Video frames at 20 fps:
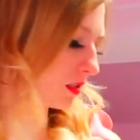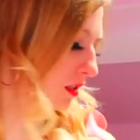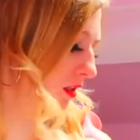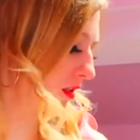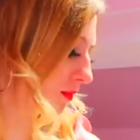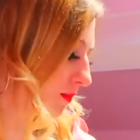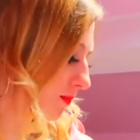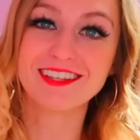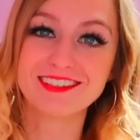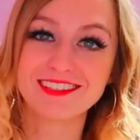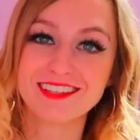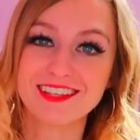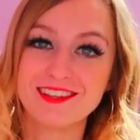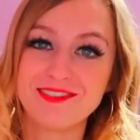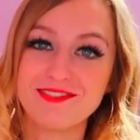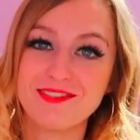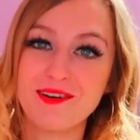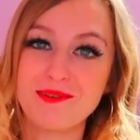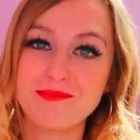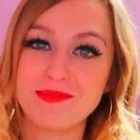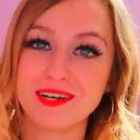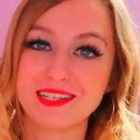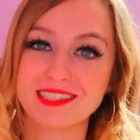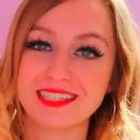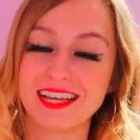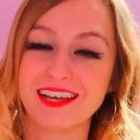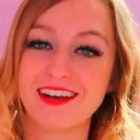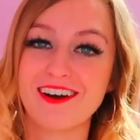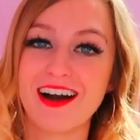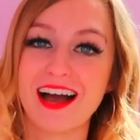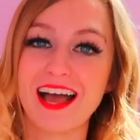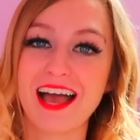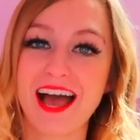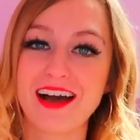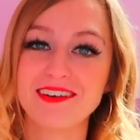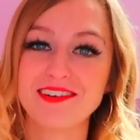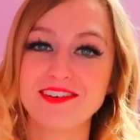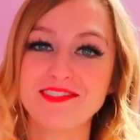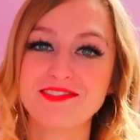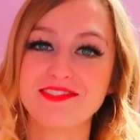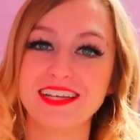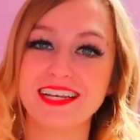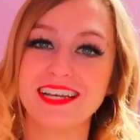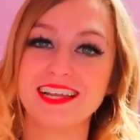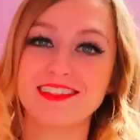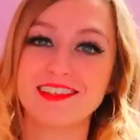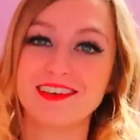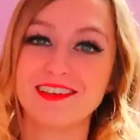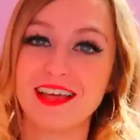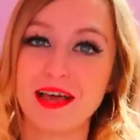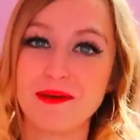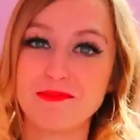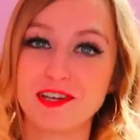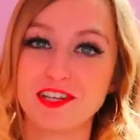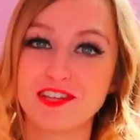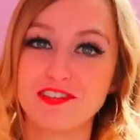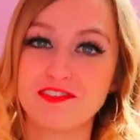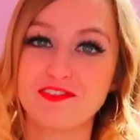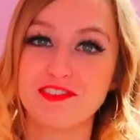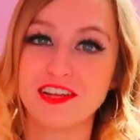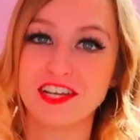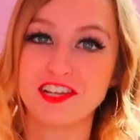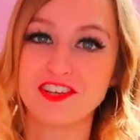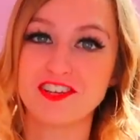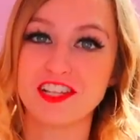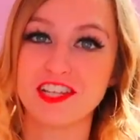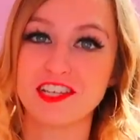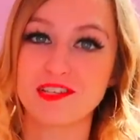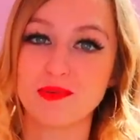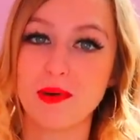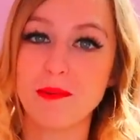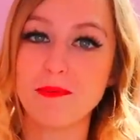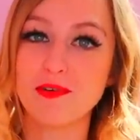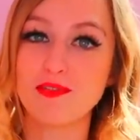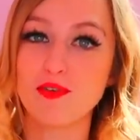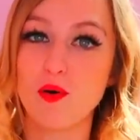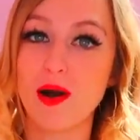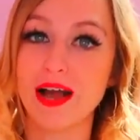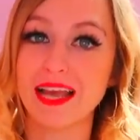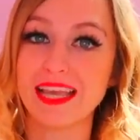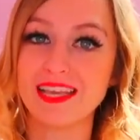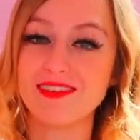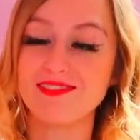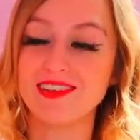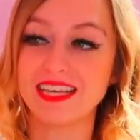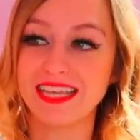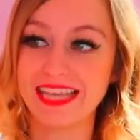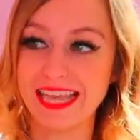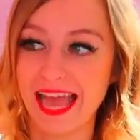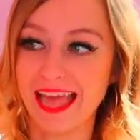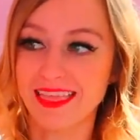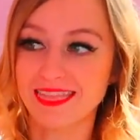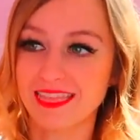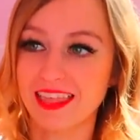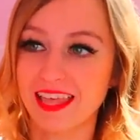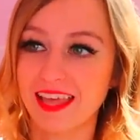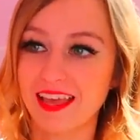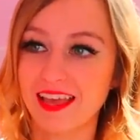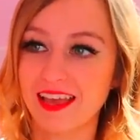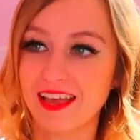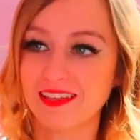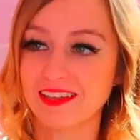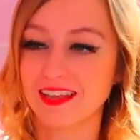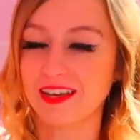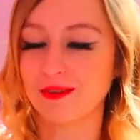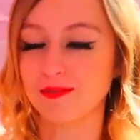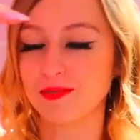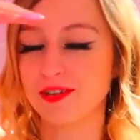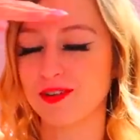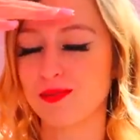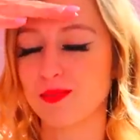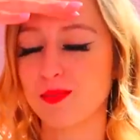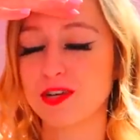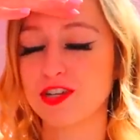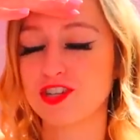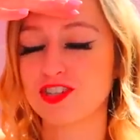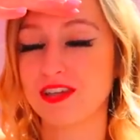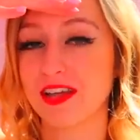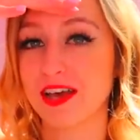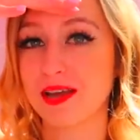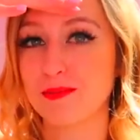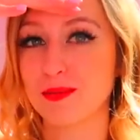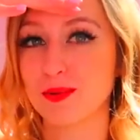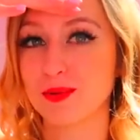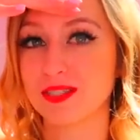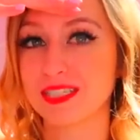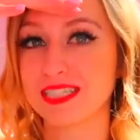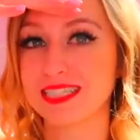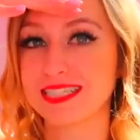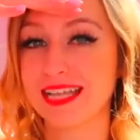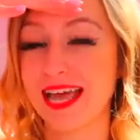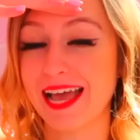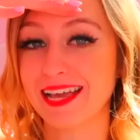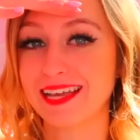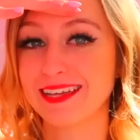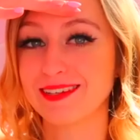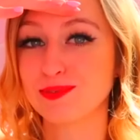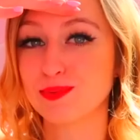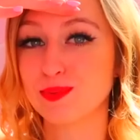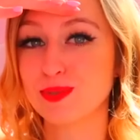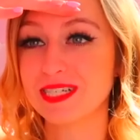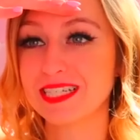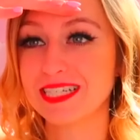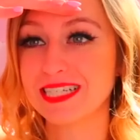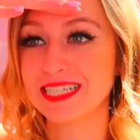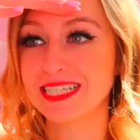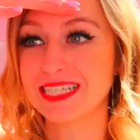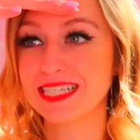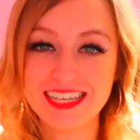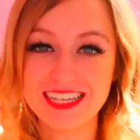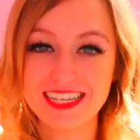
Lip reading: So those are the four books I got. I have a feeling though that I'm gonna finish this one before I even get there, and then I'm gonna wish that I bought the second one.